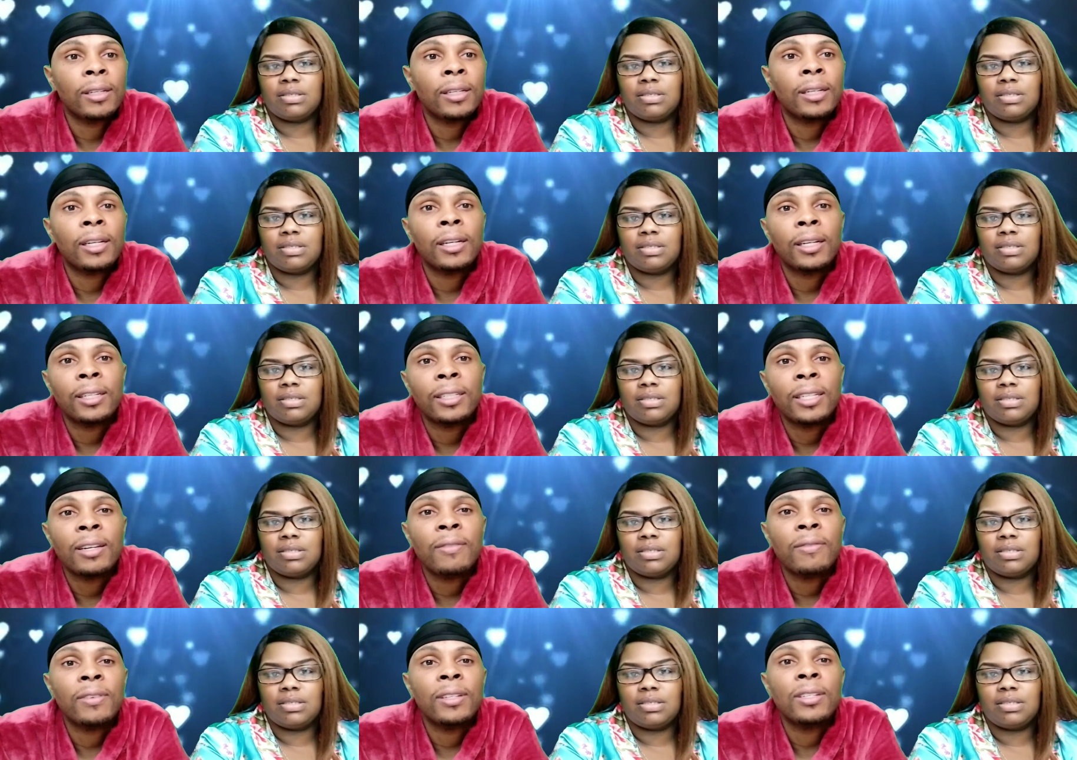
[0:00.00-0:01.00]
Speaker 1: I
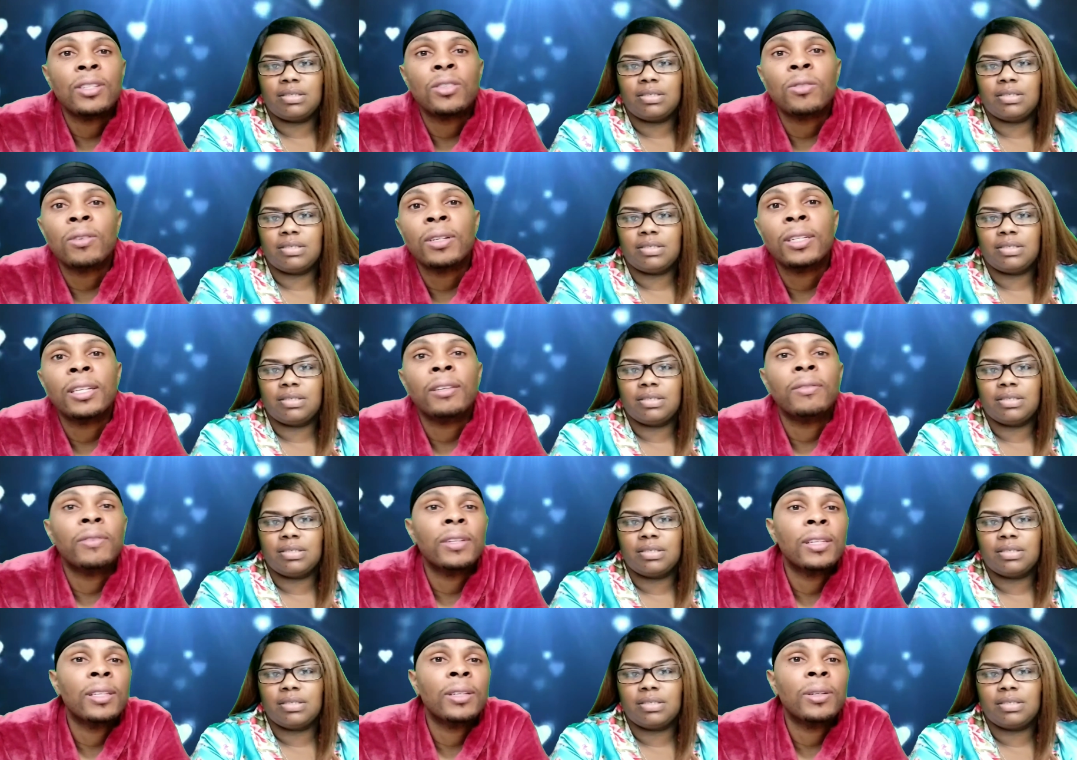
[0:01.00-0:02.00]
definitely enjoyed that
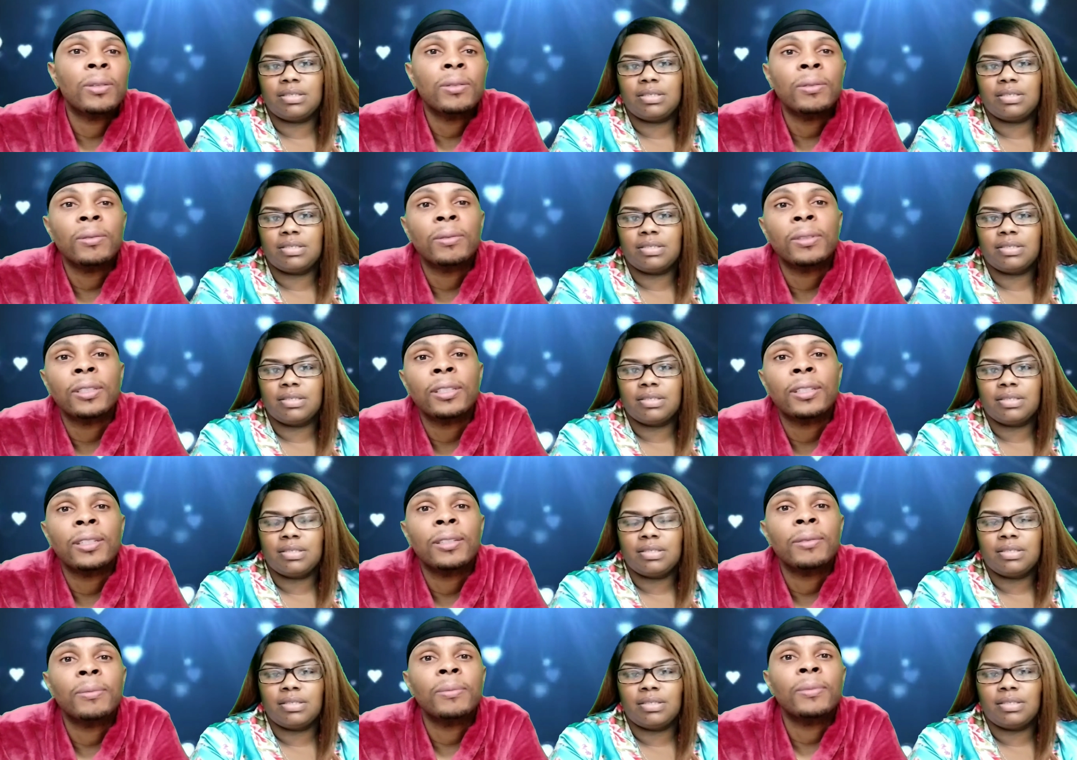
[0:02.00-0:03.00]
video.
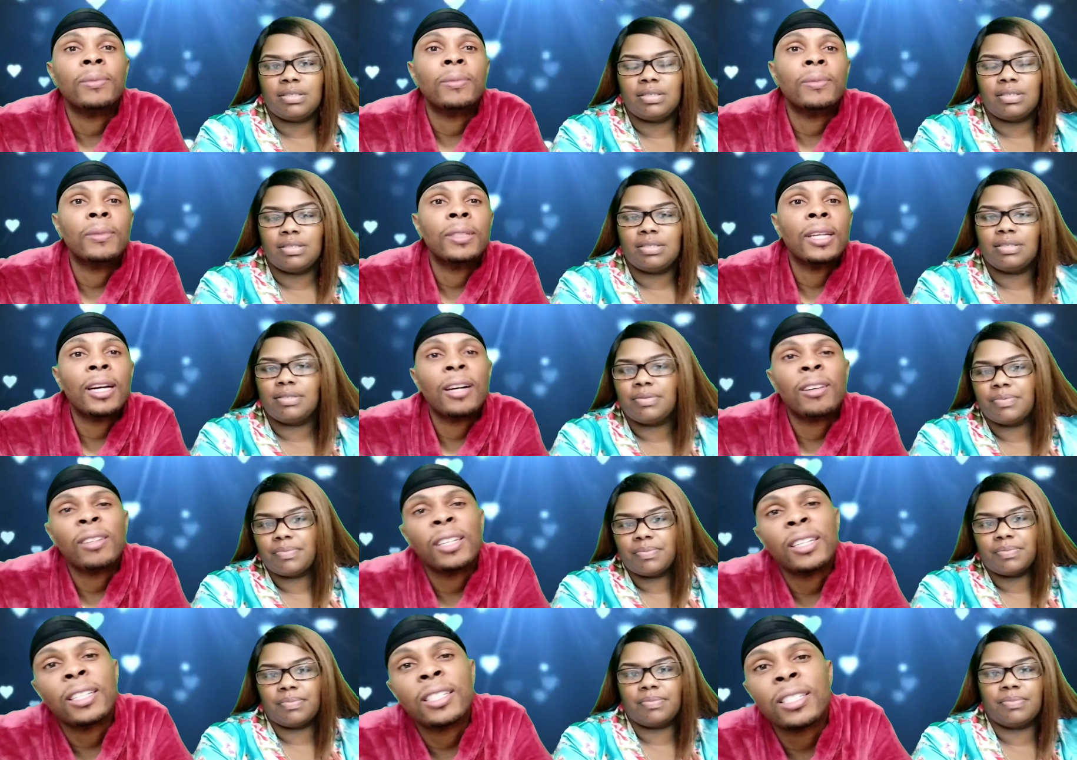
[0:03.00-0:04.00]
Um, y'all
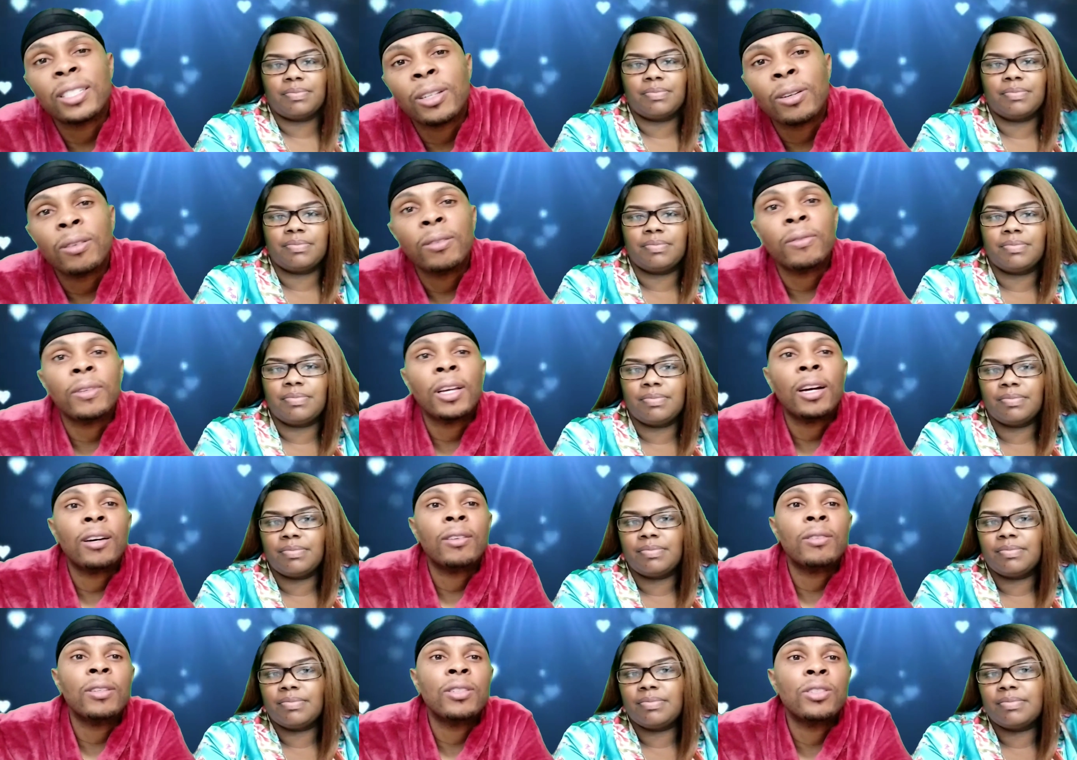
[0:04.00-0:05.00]
let us know if
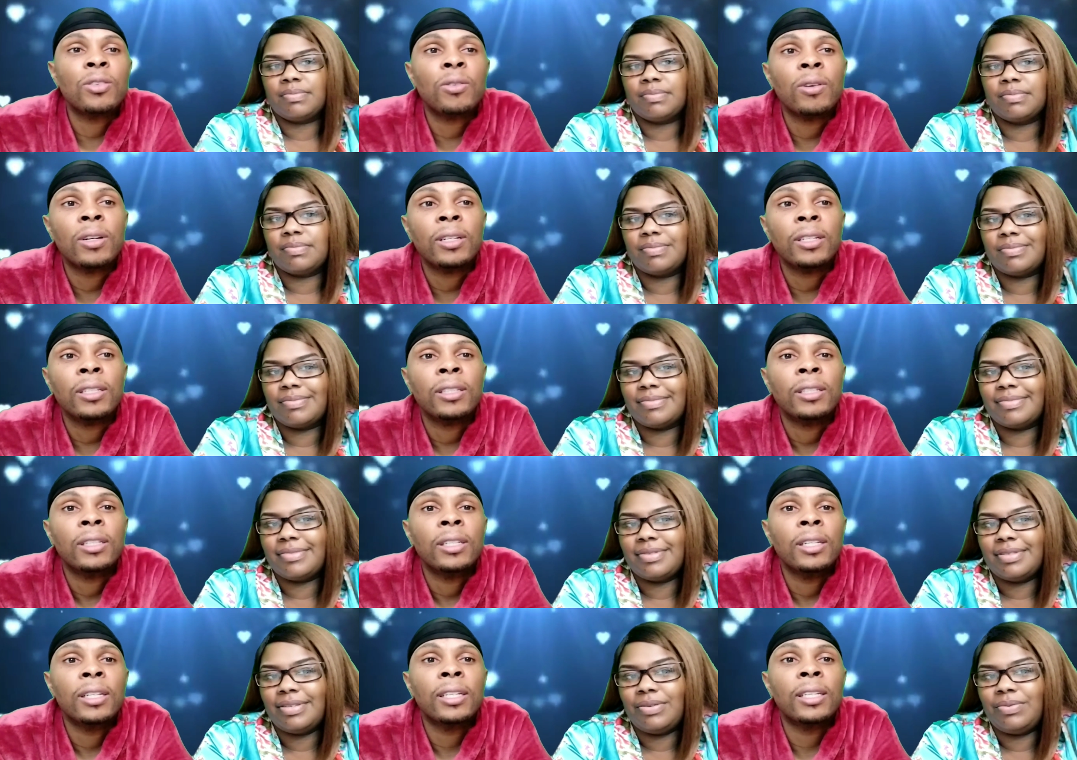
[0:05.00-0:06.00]
y'all enjoyed it.
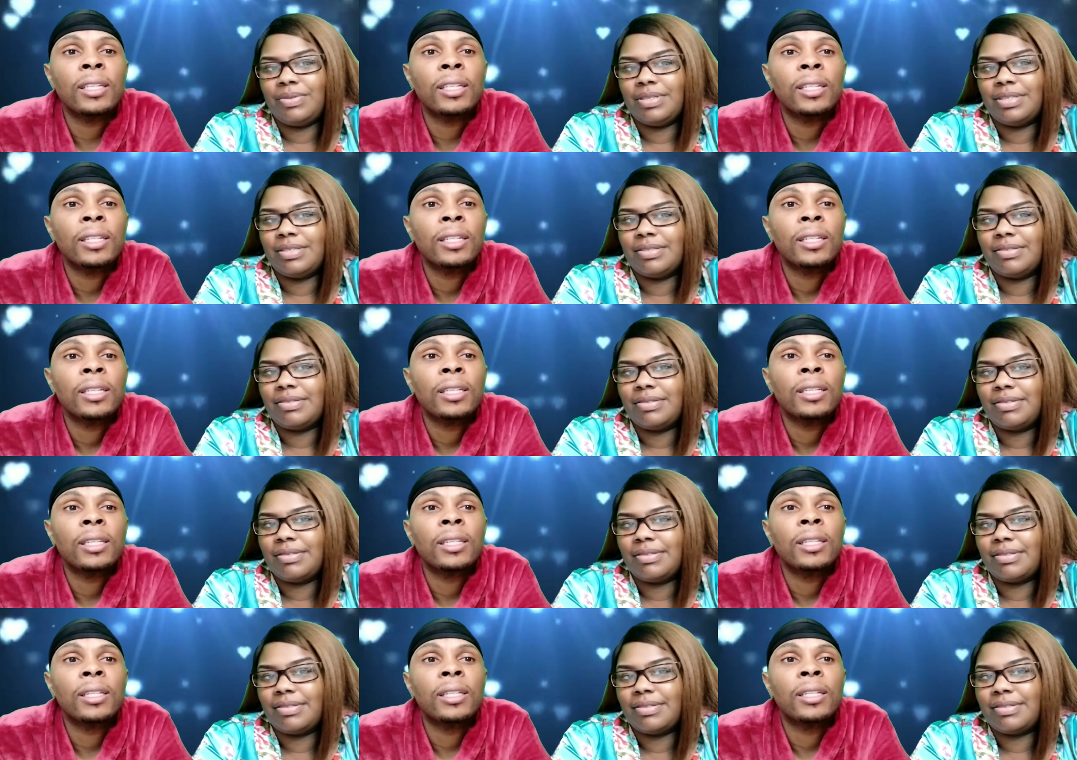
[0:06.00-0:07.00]
Oh yeah.
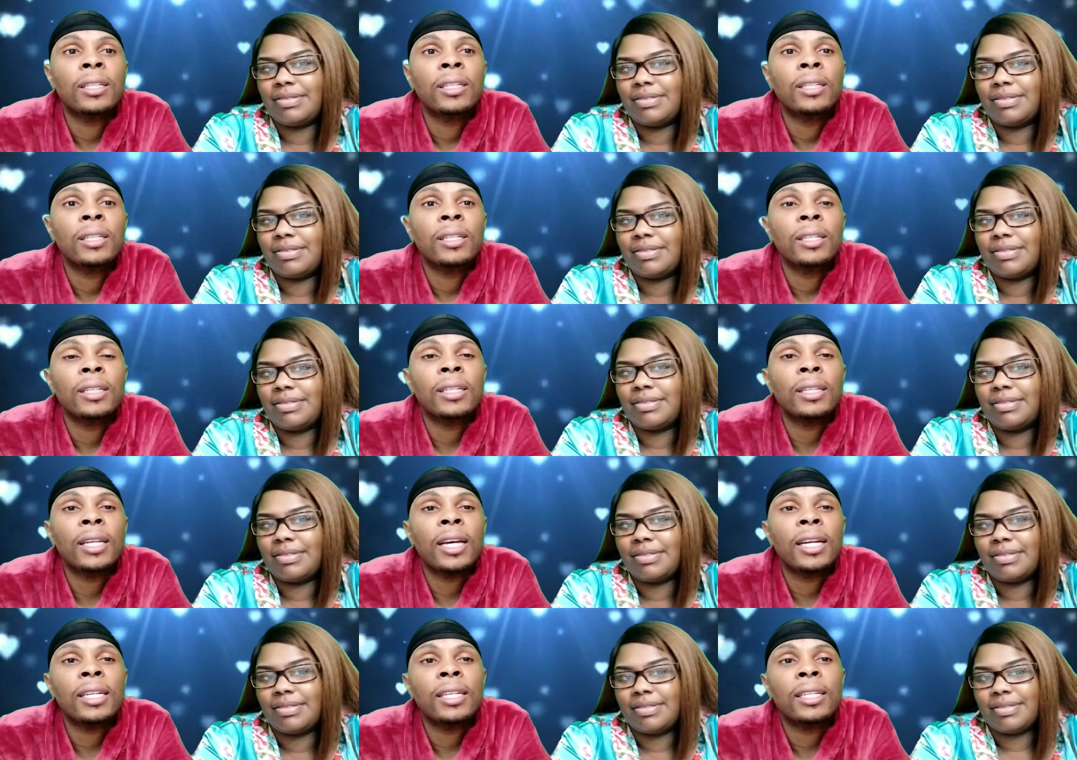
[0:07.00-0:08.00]

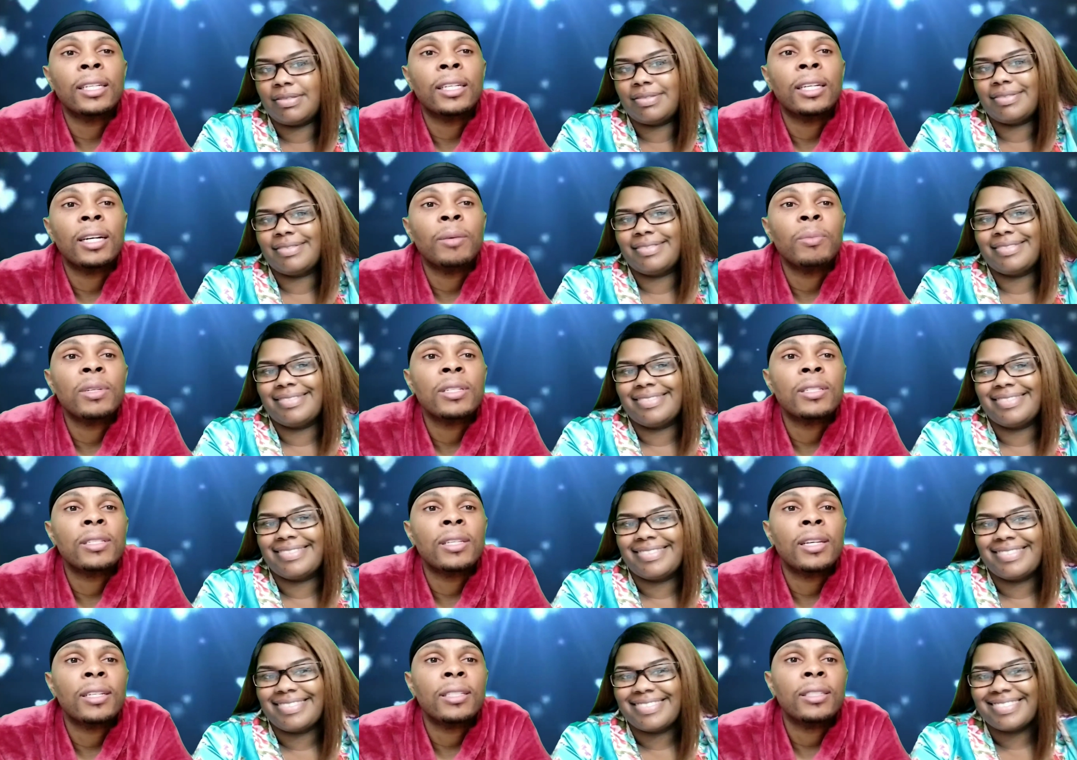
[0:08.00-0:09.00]
Down in the comment
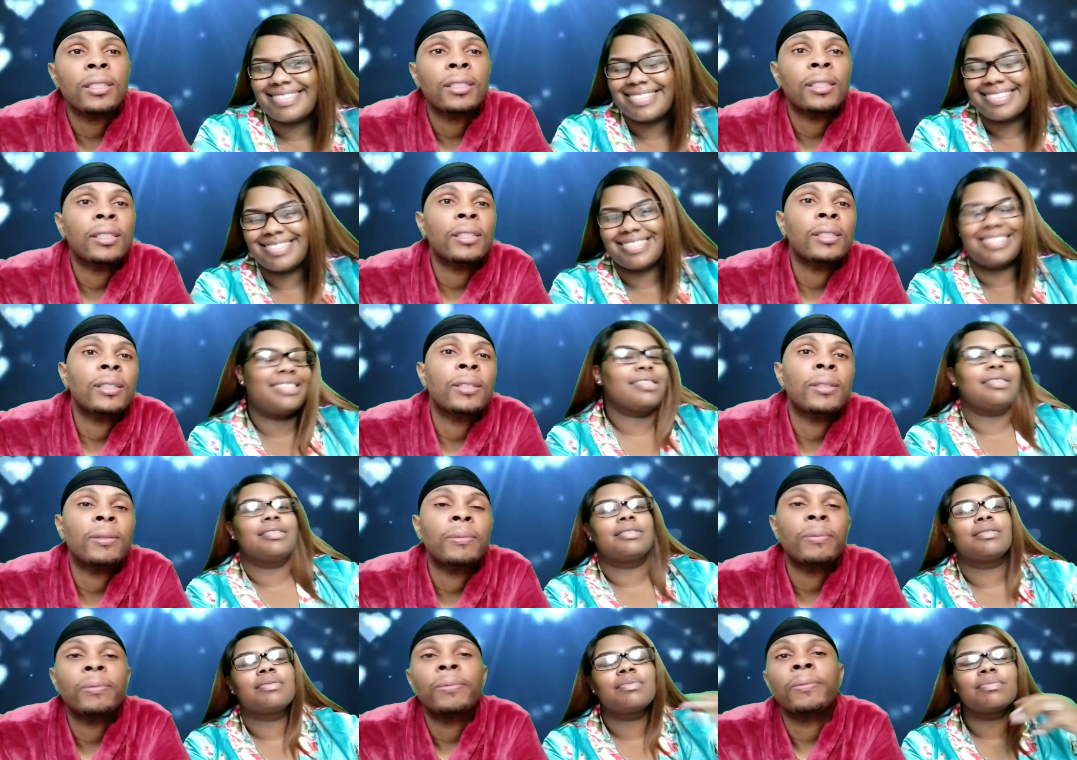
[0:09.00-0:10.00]
section.
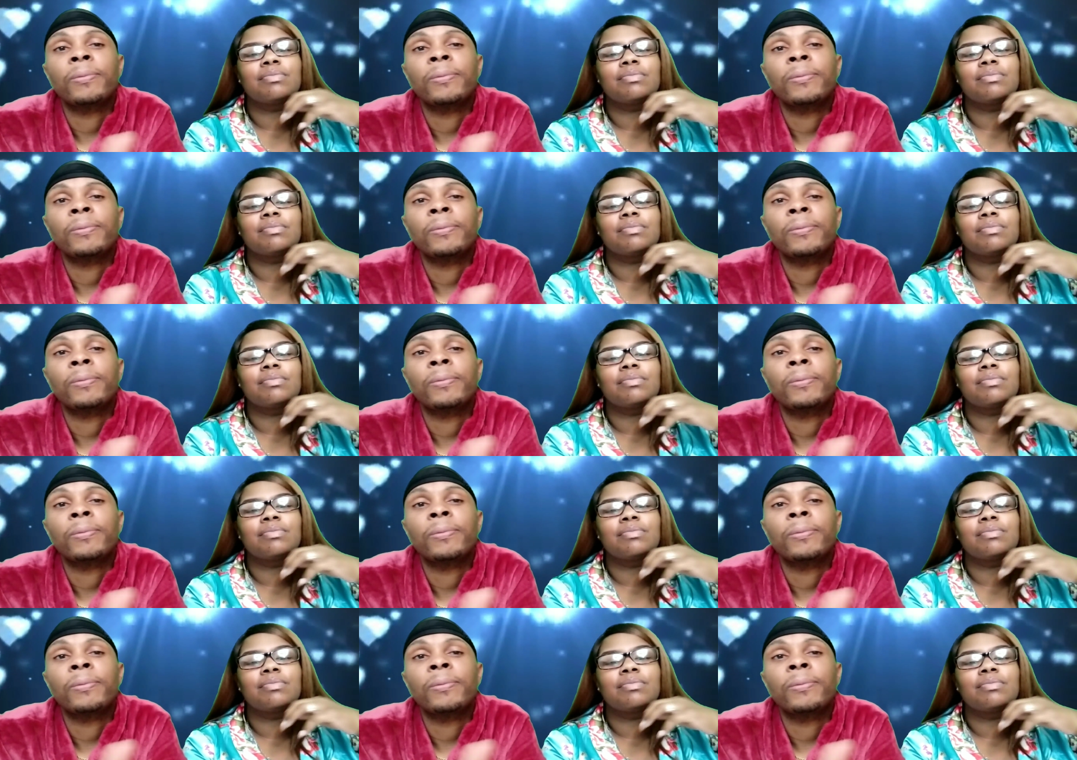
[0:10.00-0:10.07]
Um,